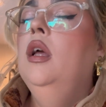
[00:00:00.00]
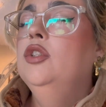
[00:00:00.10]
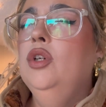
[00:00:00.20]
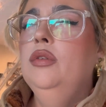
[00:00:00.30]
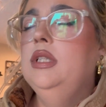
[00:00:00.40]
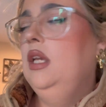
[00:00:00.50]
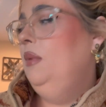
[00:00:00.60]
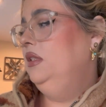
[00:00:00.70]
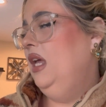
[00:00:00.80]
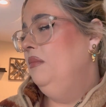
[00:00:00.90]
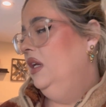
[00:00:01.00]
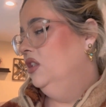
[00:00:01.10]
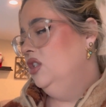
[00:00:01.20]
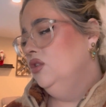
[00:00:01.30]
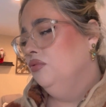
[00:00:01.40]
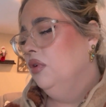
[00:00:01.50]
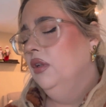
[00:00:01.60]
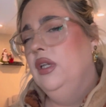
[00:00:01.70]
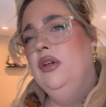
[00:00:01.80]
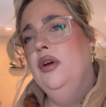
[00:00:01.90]
Should only take about 10 minutes. She's
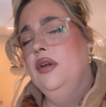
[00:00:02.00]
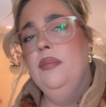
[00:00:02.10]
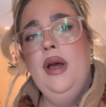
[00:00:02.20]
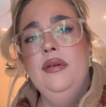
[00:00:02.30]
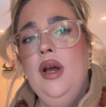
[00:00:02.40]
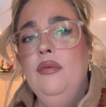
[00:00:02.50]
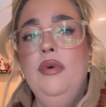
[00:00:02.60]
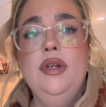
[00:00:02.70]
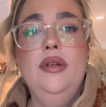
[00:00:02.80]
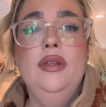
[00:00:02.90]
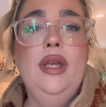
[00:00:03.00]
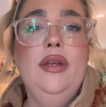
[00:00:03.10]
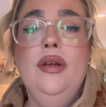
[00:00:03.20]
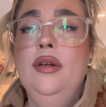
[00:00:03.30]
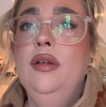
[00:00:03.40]
really good about not wanting to like